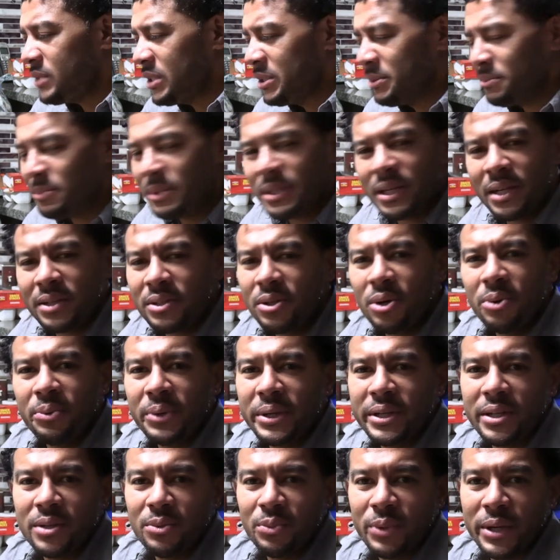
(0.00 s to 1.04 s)
But I know we
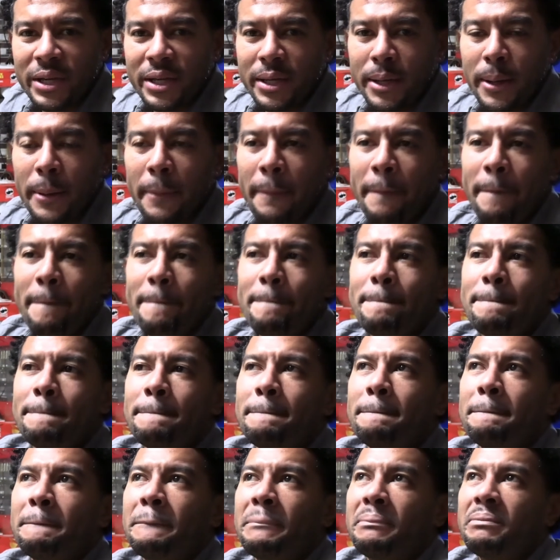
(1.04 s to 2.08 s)
didn't win.
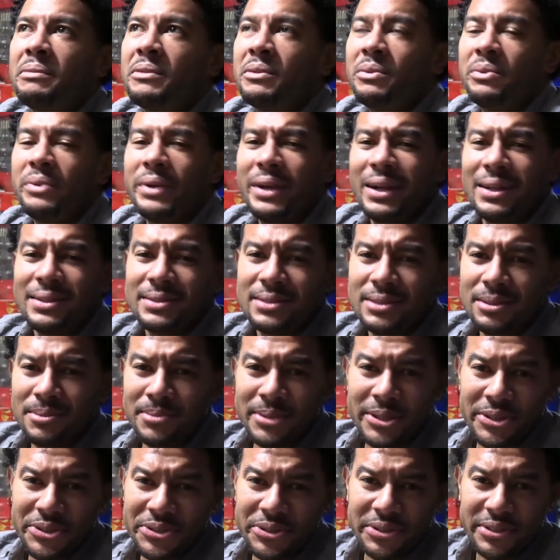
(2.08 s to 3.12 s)
We got some of
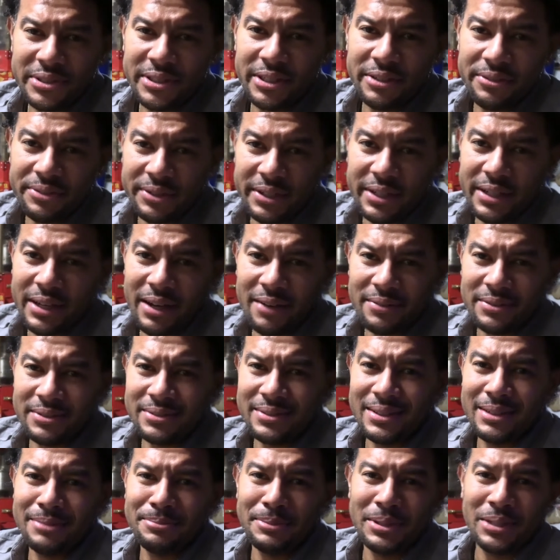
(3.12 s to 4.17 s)
those certificate after,
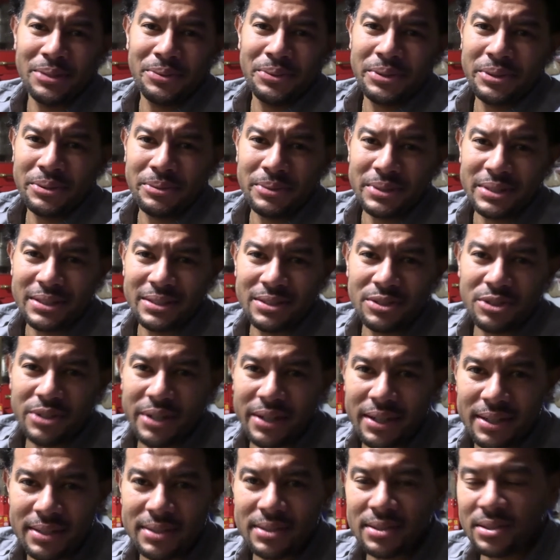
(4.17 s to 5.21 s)
like, man, we don't want this
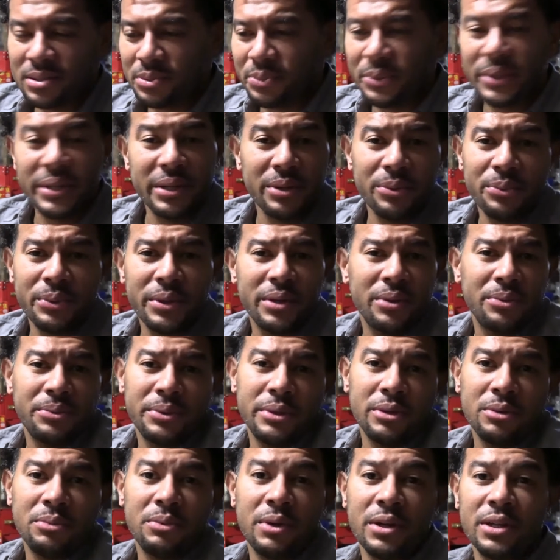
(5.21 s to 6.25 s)
trash. We didn't win, we
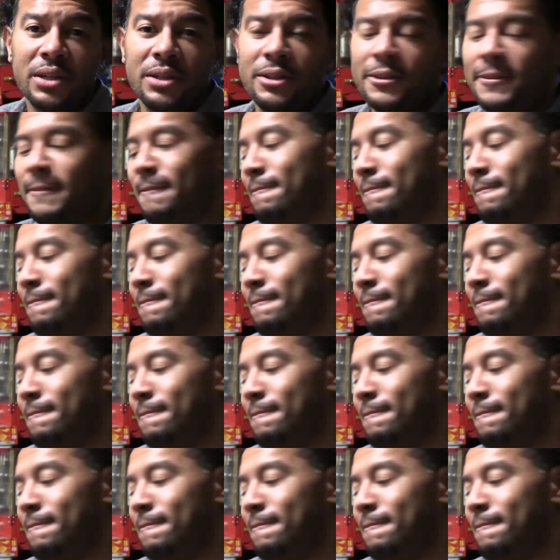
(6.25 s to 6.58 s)
don't want it.